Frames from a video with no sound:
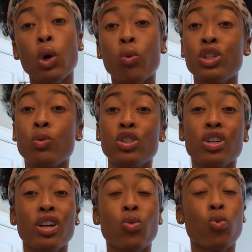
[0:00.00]
which is what you're
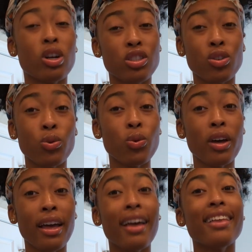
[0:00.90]
gonna want to do,
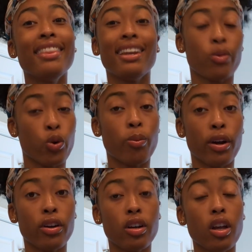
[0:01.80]
then it will
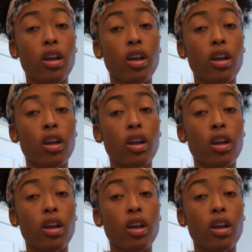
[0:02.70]
burn.